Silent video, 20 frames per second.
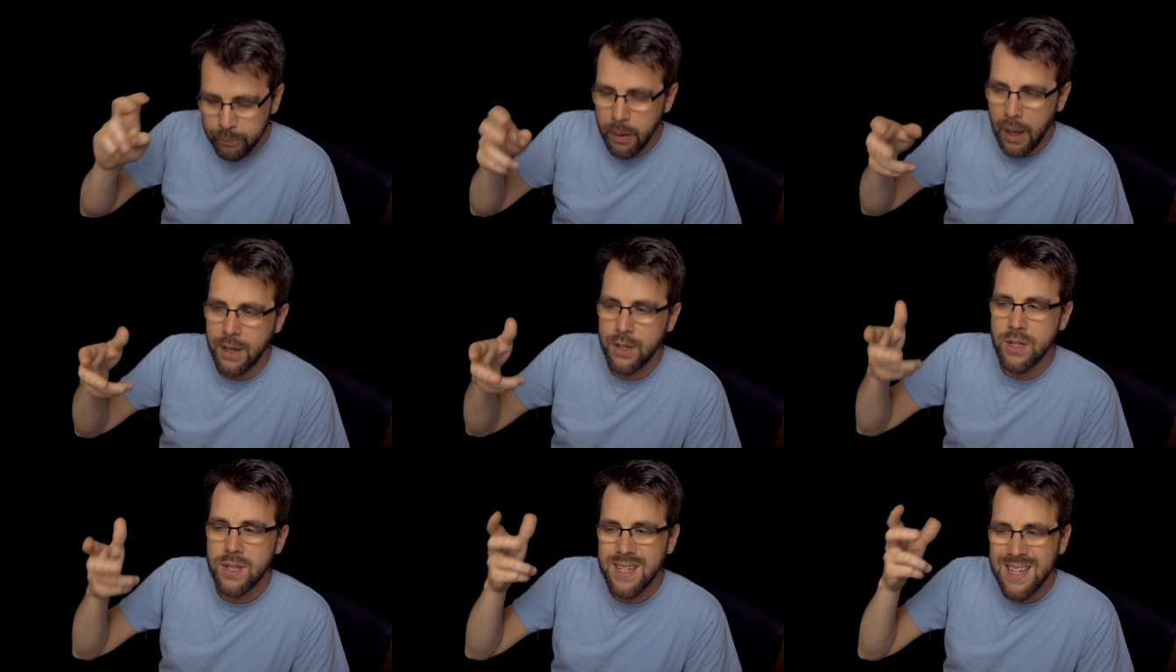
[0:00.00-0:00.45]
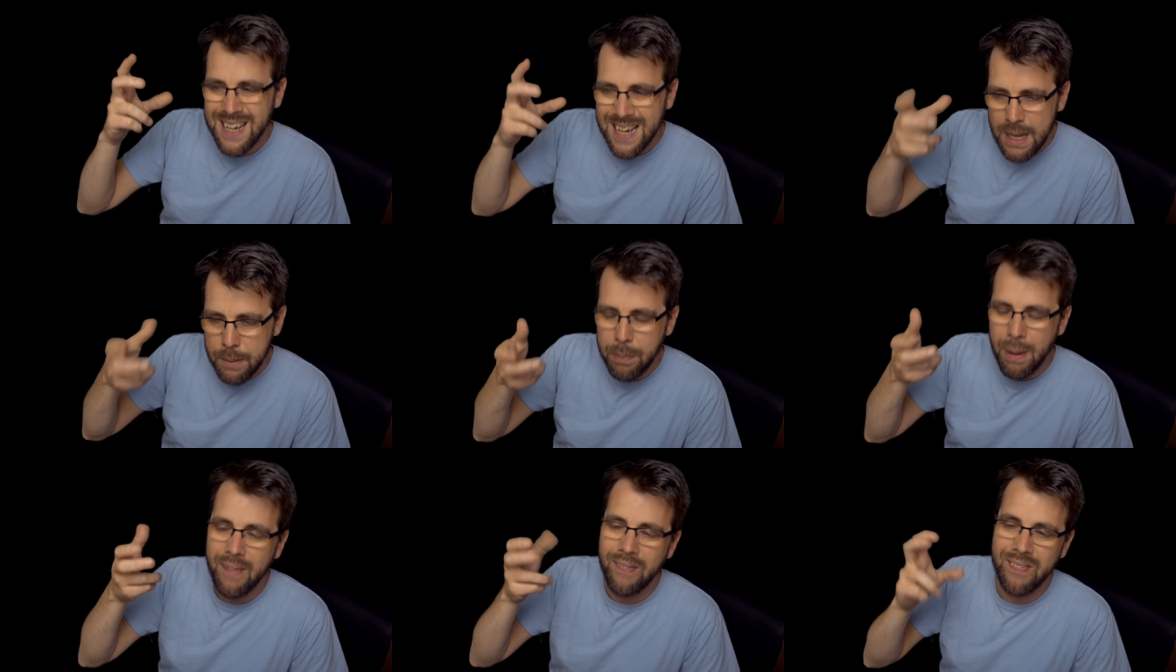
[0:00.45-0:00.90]
i just
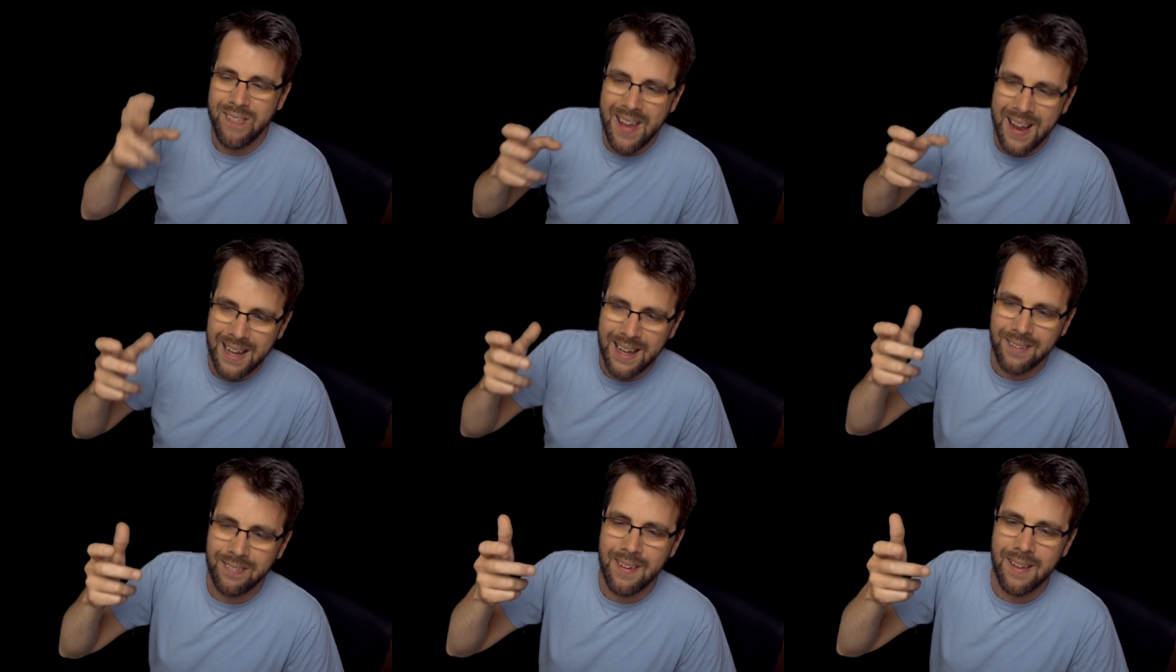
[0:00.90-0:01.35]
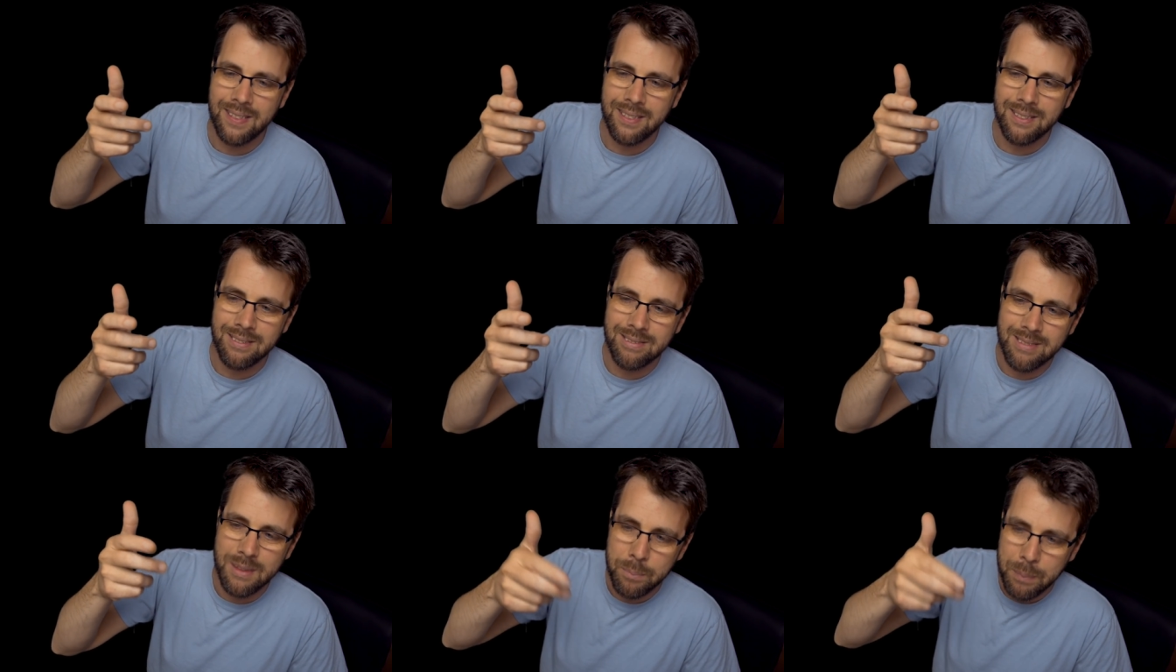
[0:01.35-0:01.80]
keep on thinking that
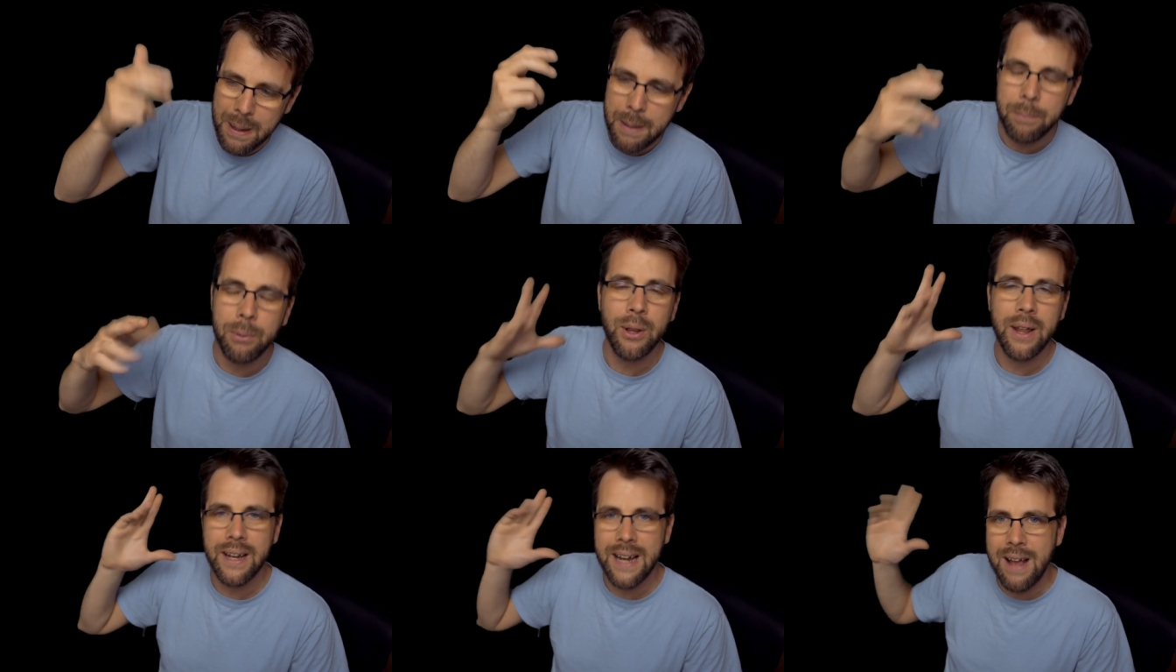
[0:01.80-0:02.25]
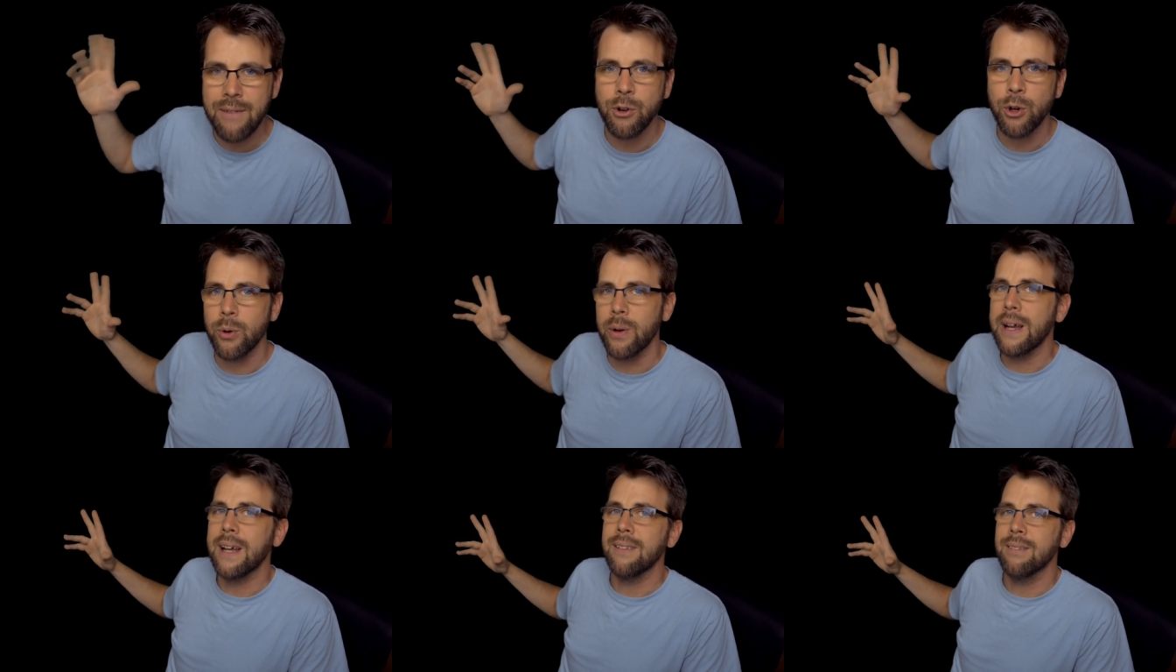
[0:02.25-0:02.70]
the people at
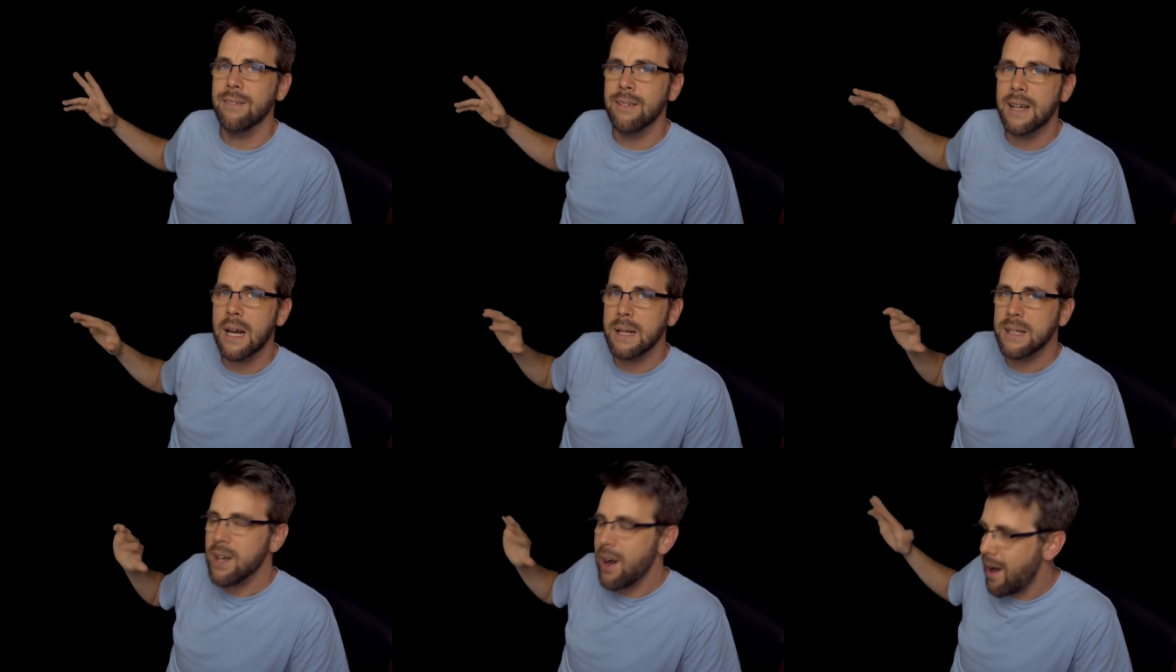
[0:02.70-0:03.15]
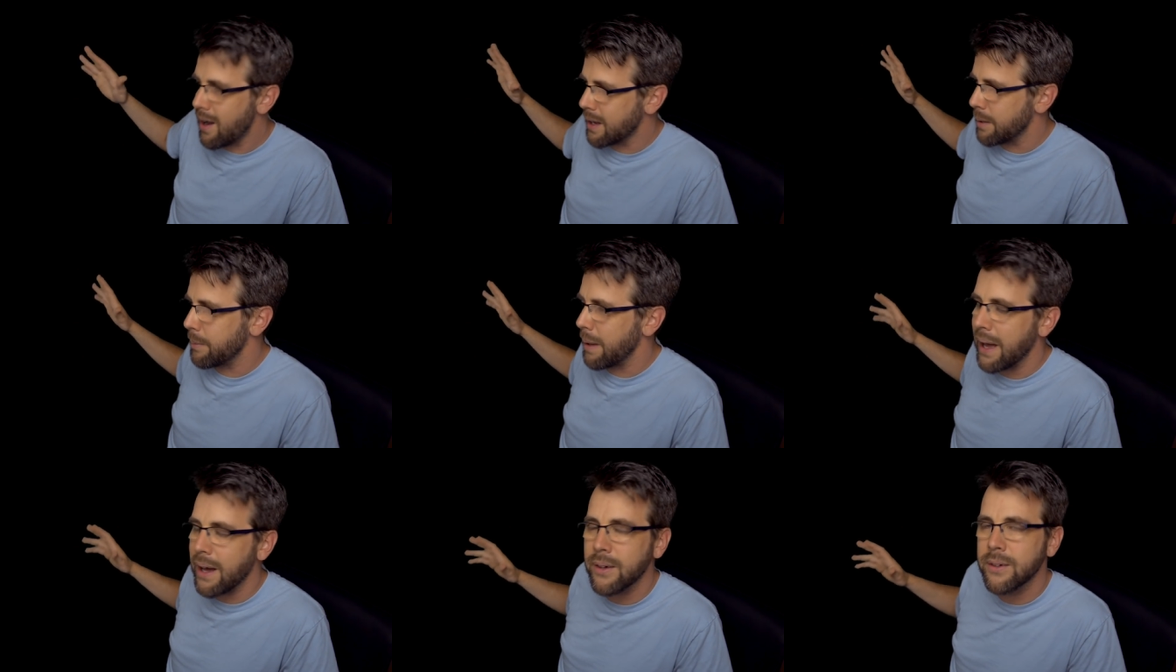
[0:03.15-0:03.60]
Evergreen that I talk
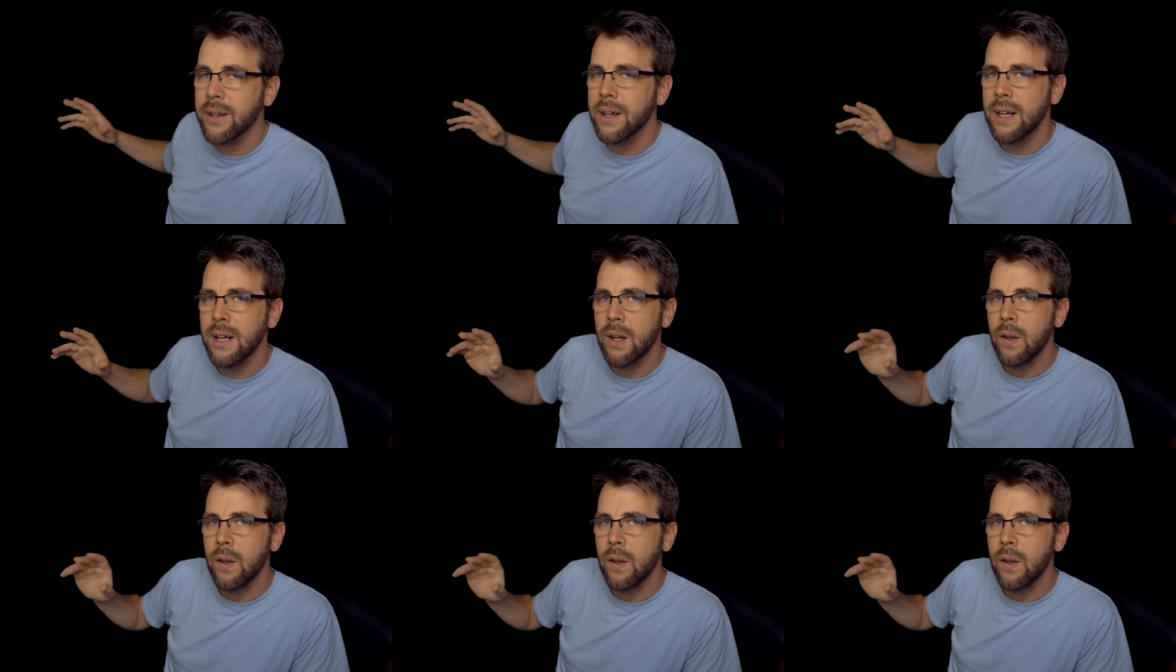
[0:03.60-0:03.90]
about,